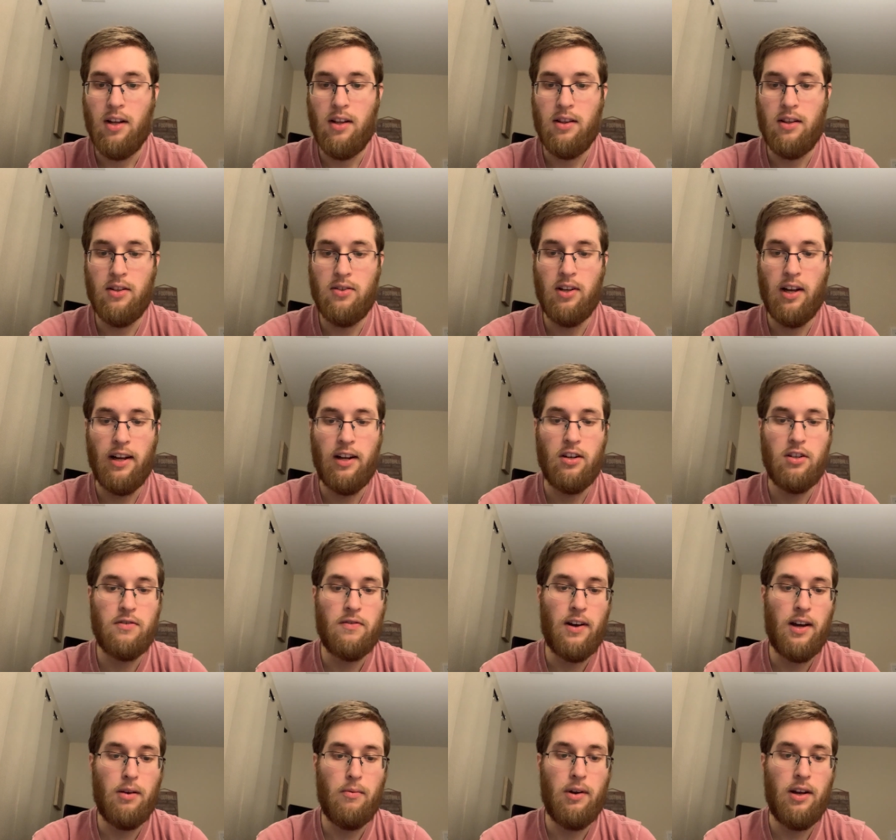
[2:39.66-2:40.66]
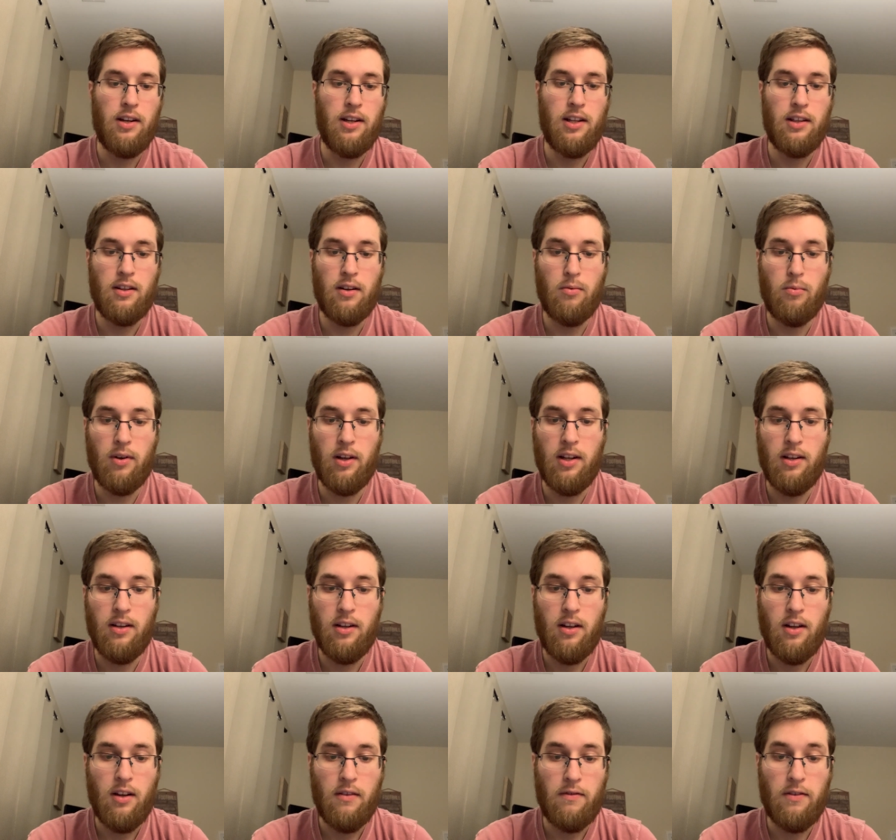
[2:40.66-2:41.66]
The Tigers find a way to get their win.
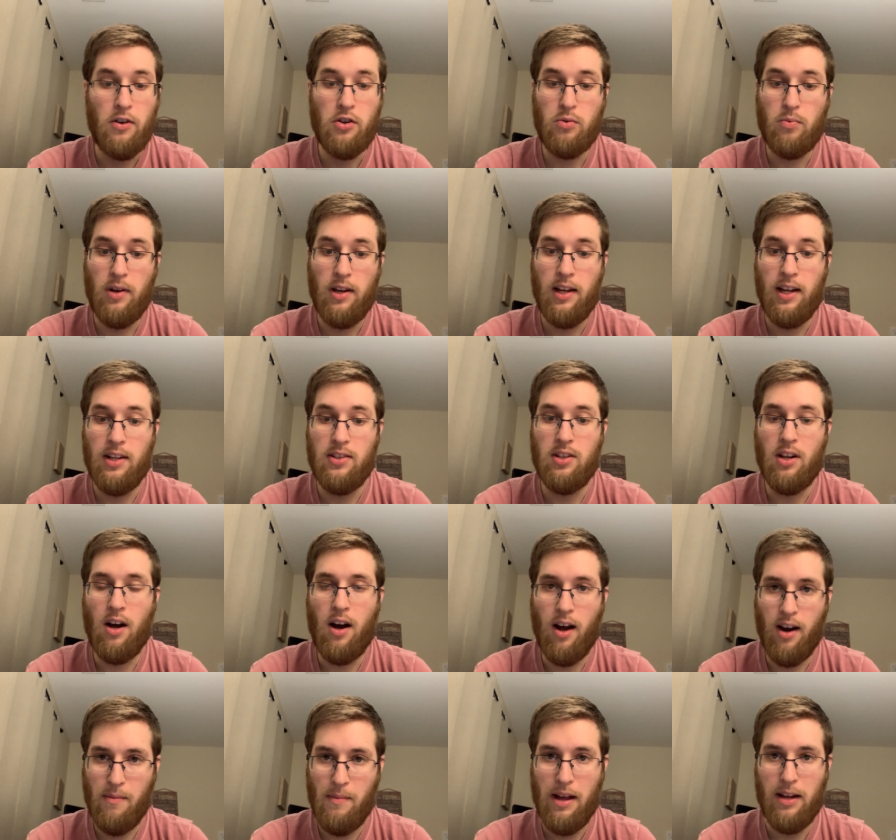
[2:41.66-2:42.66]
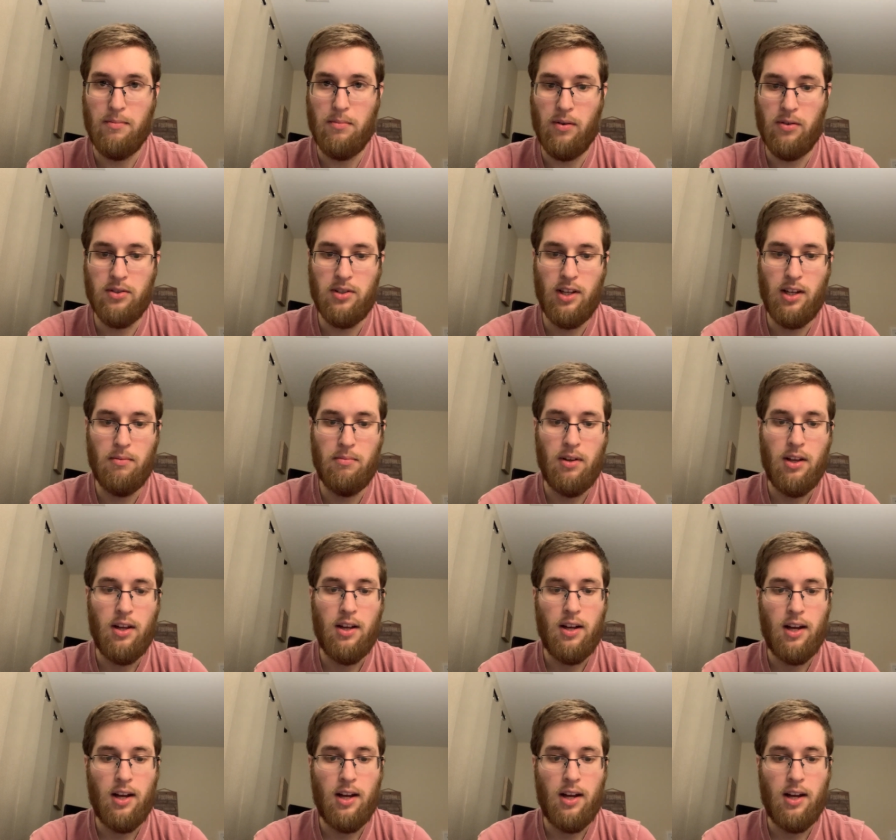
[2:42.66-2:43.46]
First win against an automatic bowl team.